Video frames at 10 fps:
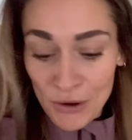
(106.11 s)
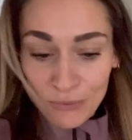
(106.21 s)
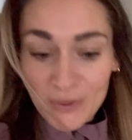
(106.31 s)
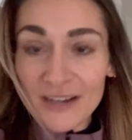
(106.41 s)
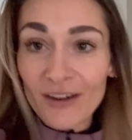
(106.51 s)

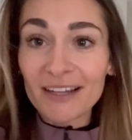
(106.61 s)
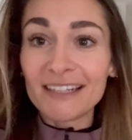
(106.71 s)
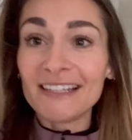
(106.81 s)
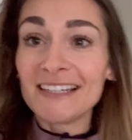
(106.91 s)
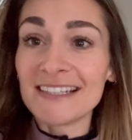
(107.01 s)
We are
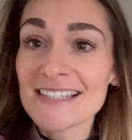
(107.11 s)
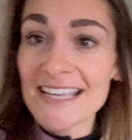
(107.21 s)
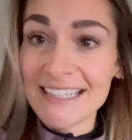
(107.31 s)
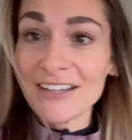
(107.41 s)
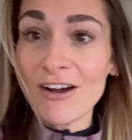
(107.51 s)
gonna
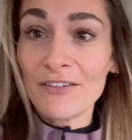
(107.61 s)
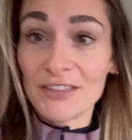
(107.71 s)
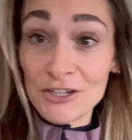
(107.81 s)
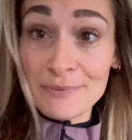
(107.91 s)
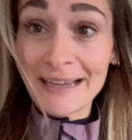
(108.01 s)
take the
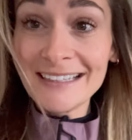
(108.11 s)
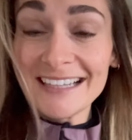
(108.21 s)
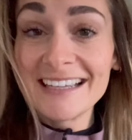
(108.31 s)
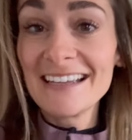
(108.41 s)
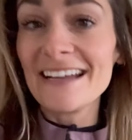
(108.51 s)
new bike,
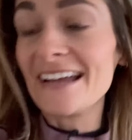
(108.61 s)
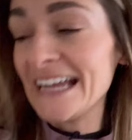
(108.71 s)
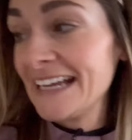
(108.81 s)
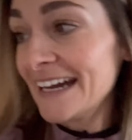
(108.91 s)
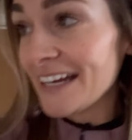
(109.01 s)

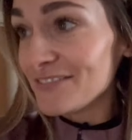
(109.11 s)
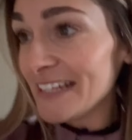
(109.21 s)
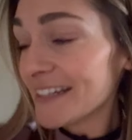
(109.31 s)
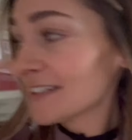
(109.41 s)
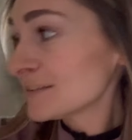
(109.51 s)

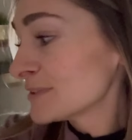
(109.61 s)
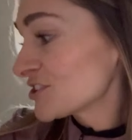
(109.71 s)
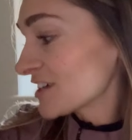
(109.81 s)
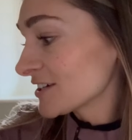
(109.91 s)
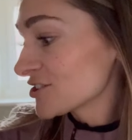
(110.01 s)
Ivy,
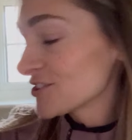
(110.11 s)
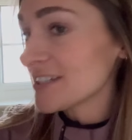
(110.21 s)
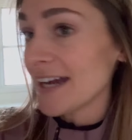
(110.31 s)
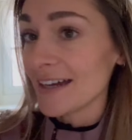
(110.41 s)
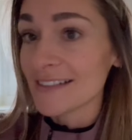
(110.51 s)
which I should
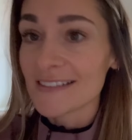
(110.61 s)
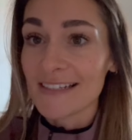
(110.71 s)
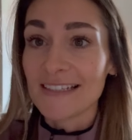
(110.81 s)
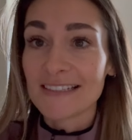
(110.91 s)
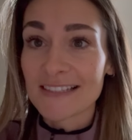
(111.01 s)
add
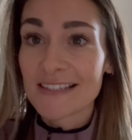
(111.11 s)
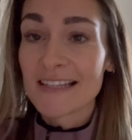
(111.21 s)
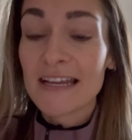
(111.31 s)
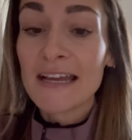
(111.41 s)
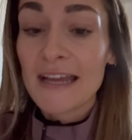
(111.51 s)
is
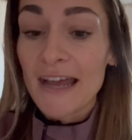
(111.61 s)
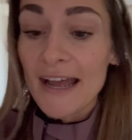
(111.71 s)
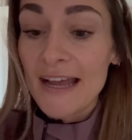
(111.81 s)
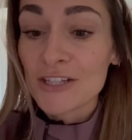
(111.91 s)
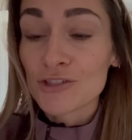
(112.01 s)

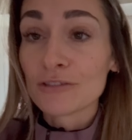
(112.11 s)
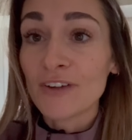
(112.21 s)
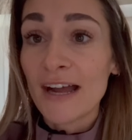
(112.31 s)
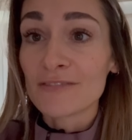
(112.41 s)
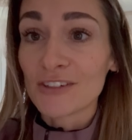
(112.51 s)
short for
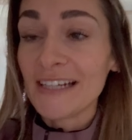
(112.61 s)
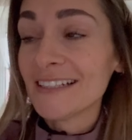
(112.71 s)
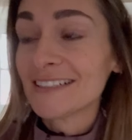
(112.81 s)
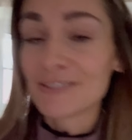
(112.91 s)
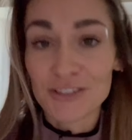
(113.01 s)
Ivory,
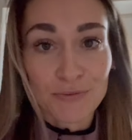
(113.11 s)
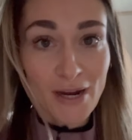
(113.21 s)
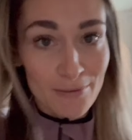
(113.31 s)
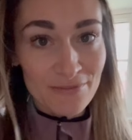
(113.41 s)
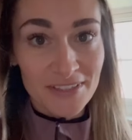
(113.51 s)
which is why
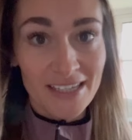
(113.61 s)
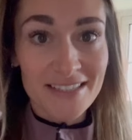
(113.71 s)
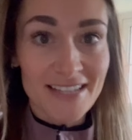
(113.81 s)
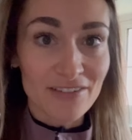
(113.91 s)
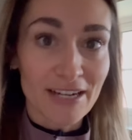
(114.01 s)
I went for that
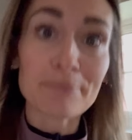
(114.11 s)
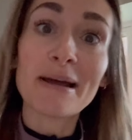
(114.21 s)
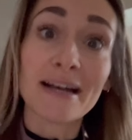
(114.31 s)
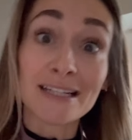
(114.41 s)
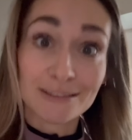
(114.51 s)
instead of like
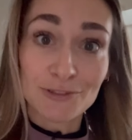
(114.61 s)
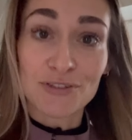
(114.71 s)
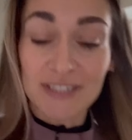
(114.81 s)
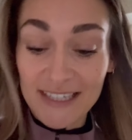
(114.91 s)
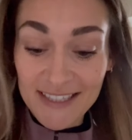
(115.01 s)
Pearl, which
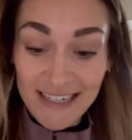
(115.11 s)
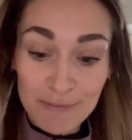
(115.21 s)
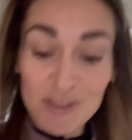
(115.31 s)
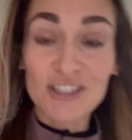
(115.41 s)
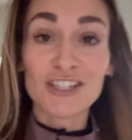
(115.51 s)
was a nice
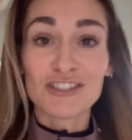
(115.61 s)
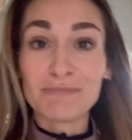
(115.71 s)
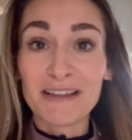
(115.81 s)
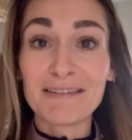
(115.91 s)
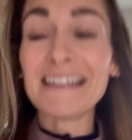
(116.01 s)
name suggestion,
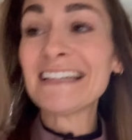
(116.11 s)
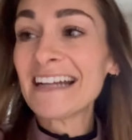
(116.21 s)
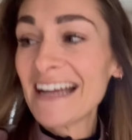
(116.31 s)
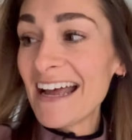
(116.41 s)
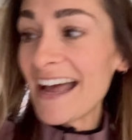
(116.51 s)
by the
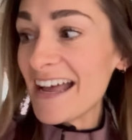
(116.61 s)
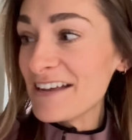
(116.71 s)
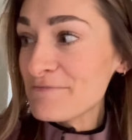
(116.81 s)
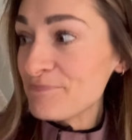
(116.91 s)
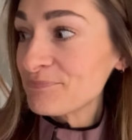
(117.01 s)

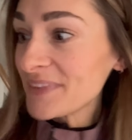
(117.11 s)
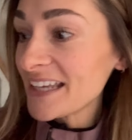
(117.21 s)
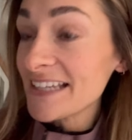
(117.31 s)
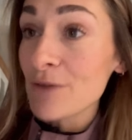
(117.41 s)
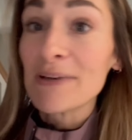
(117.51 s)
way.
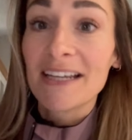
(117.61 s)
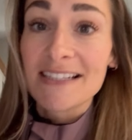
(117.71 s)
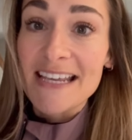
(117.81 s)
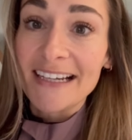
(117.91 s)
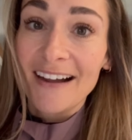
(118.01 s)
Yeah, we're gonna
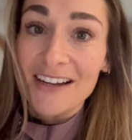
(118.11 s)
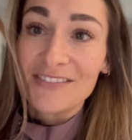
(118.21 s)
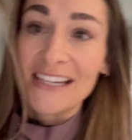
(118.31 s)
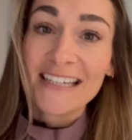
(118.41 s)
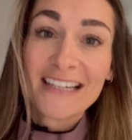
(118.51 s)
take
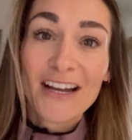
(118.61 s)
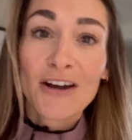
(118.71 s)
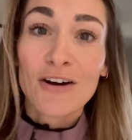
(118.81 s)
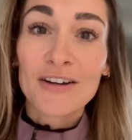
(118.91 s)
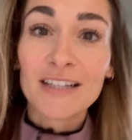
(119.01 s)
Ivy
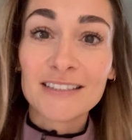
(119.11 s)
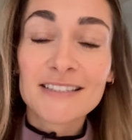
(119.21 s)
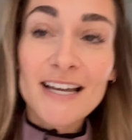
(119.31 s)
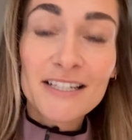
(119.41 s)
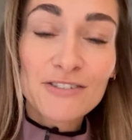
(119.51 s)
on a little
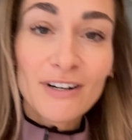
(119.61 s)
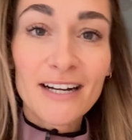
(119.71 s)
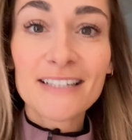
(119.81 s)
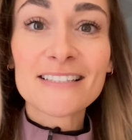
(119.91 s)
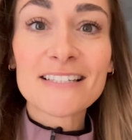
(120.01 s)
test
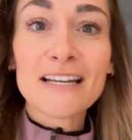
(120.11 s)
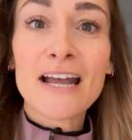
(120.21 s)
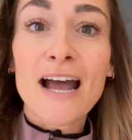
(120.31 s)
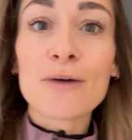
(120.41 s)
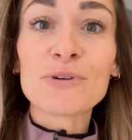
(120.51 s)
ride
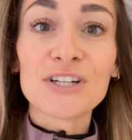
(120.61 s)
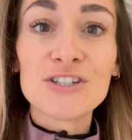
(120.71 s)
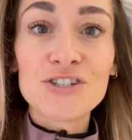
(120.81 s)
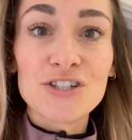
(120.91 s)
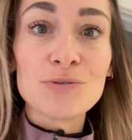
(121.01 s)
and we're gonna
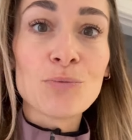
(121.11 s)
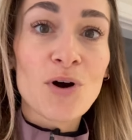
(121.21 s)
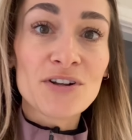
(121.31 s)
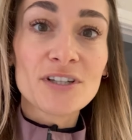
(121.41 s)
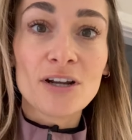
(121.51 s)
do
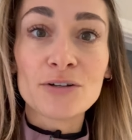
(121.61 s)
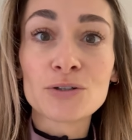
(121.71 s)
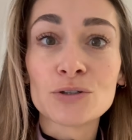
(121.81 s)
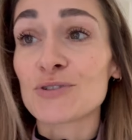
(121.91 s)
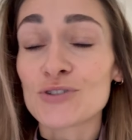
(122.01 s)
one of the
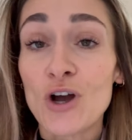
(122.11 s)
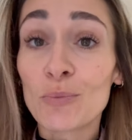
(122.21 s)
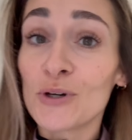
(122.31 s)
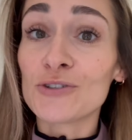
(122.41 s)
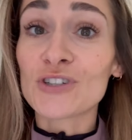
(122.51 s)
local
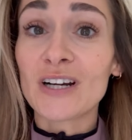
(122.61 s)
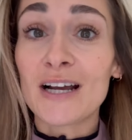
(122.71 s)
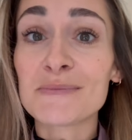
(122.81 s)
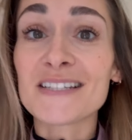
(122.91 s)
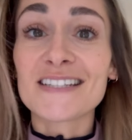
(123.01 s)
top 100
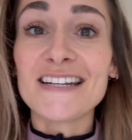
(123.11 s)
climbs that's